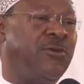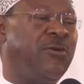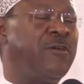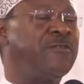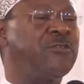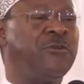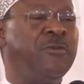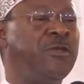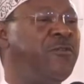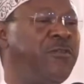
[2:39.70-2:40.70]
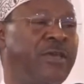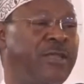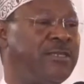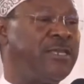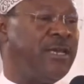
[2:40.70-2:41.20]
we have so many
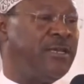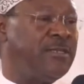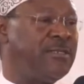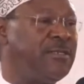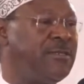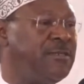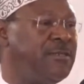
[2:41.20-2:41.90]
fairy tales.